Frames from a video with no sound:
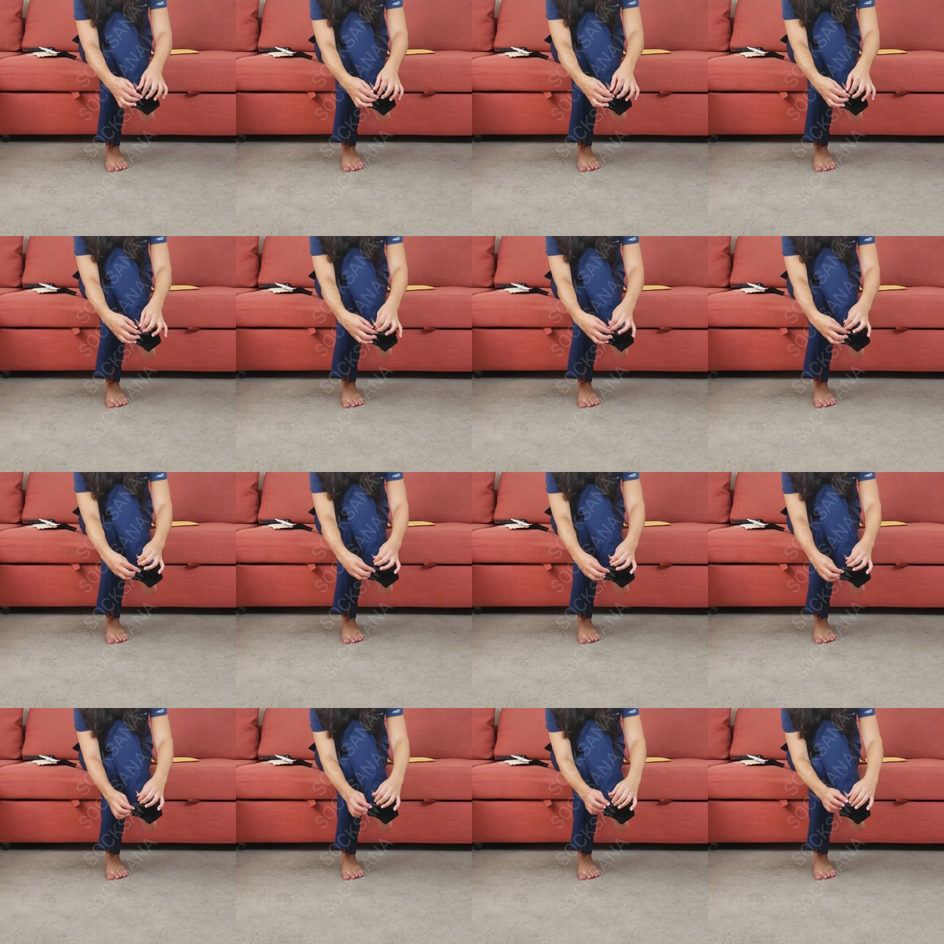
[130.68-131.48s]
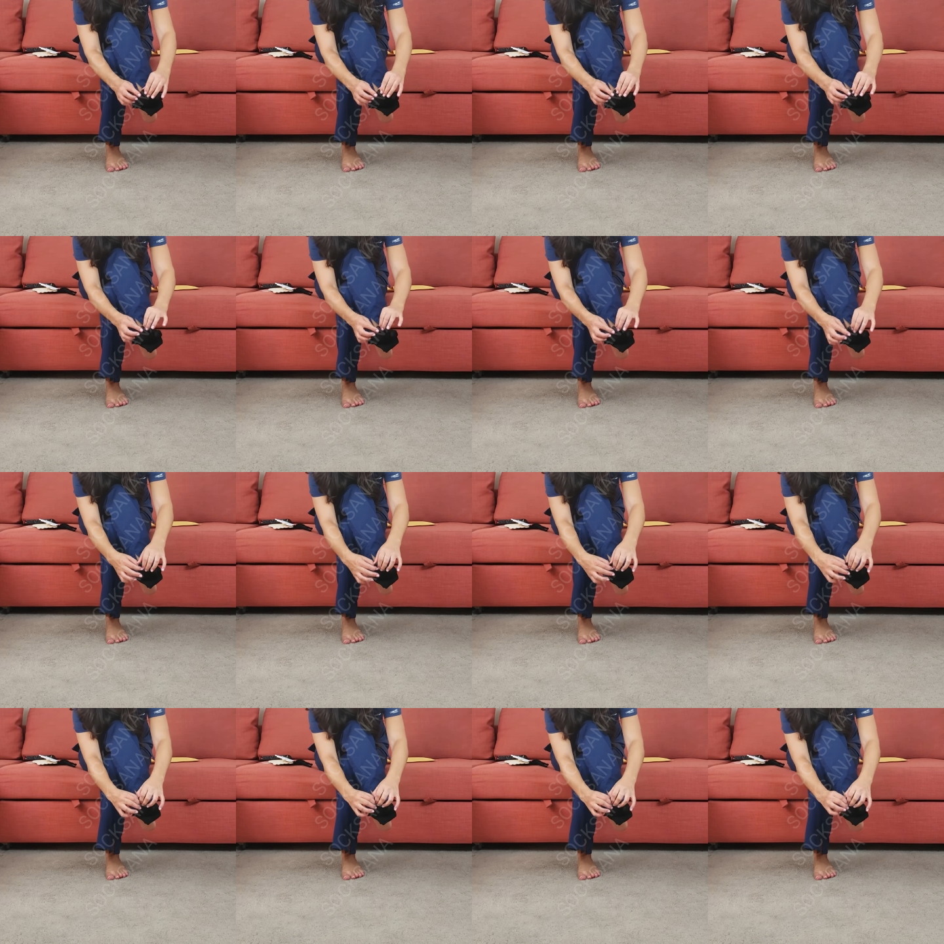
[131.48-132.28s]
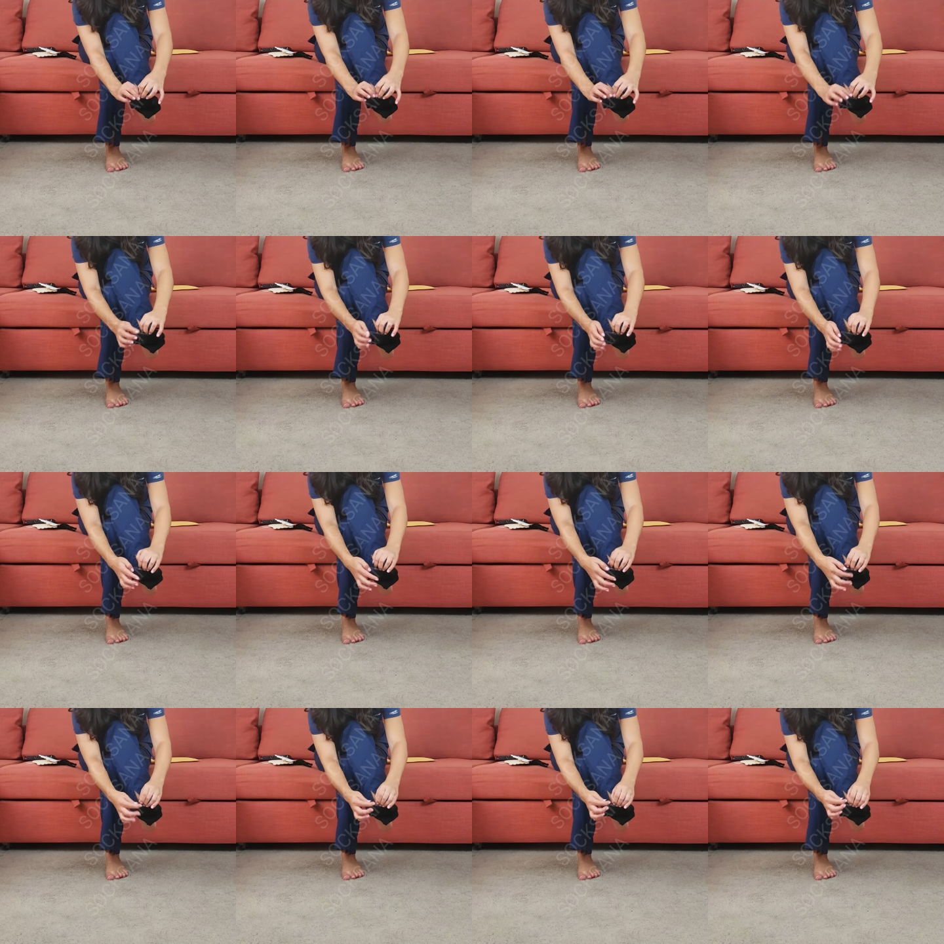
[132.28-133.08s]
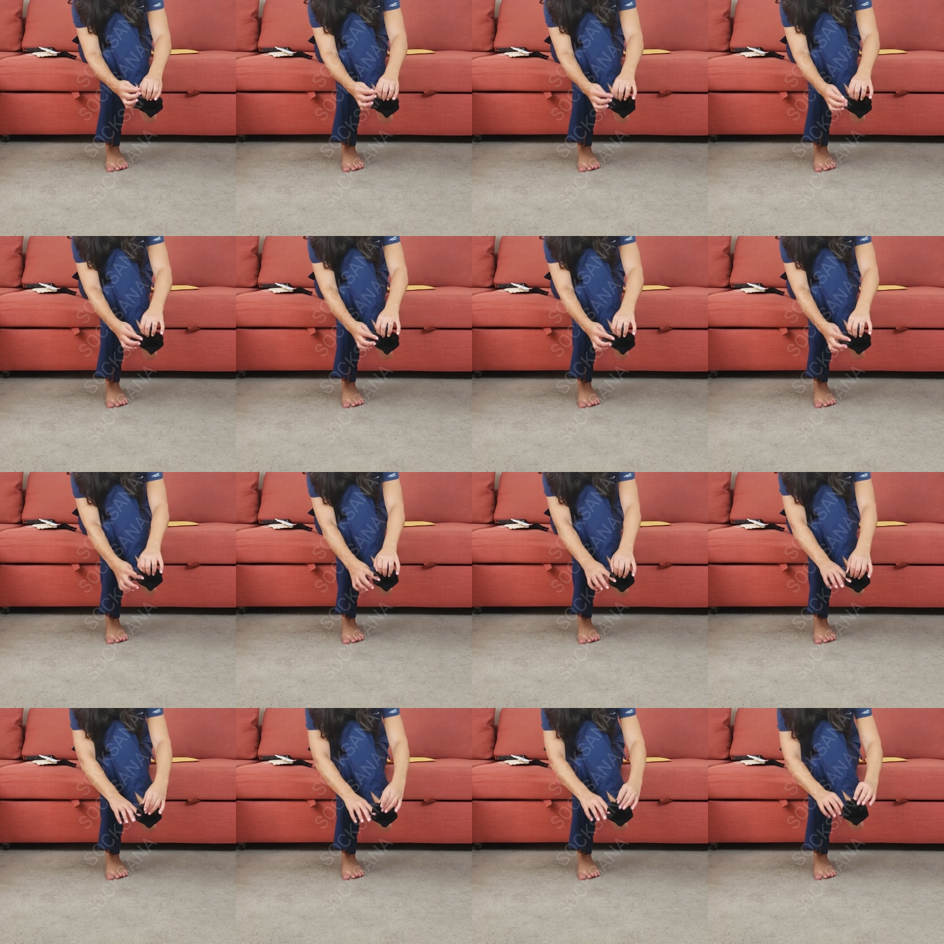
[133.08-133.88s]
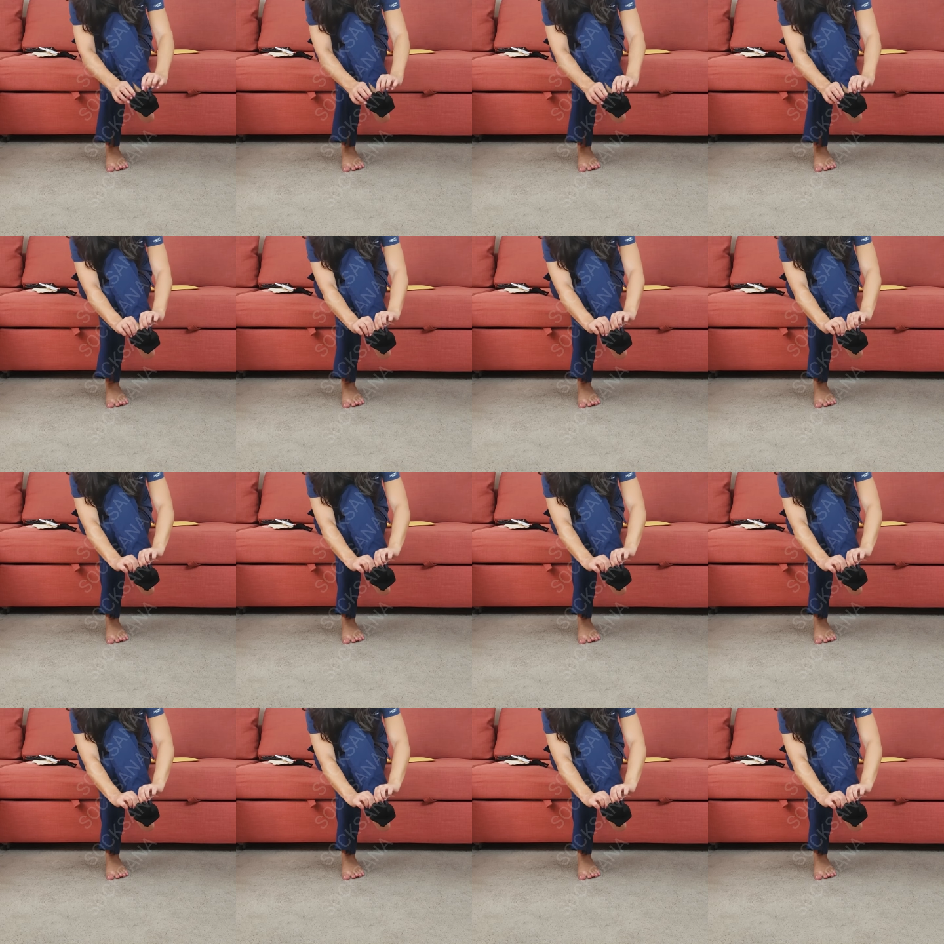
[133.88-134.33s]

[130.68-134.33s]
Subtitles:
No face is visible, so there are no lips to read.